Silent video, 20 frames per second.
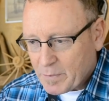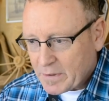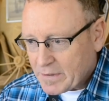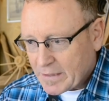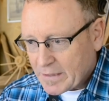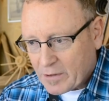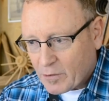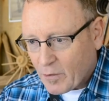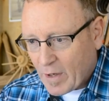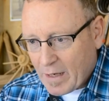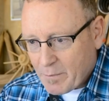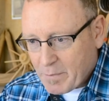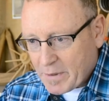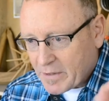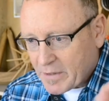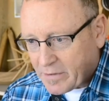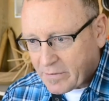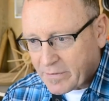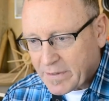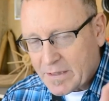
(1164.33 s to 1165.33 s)
and then
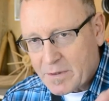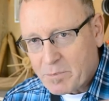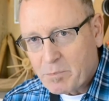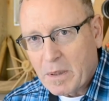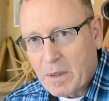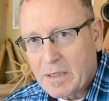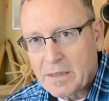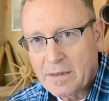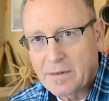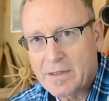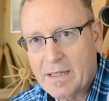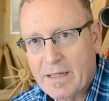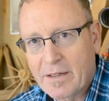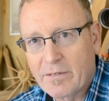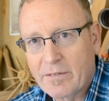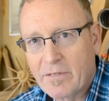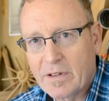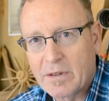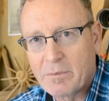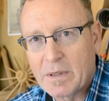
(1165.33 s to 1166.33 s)
grabbing all these bugs out
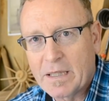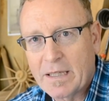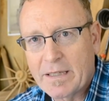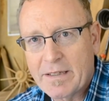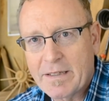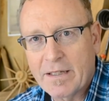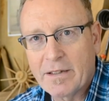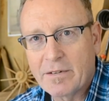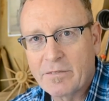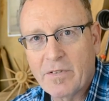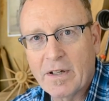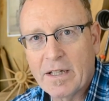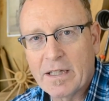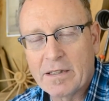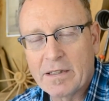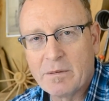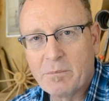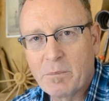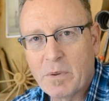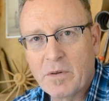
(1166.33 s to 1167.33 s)
of them and
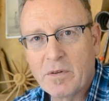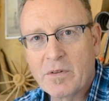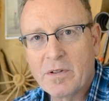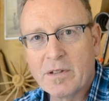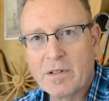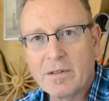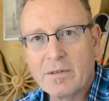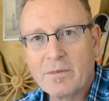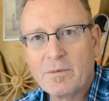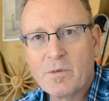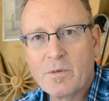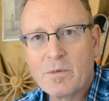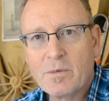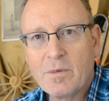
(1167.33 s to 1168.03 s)
identifying them both to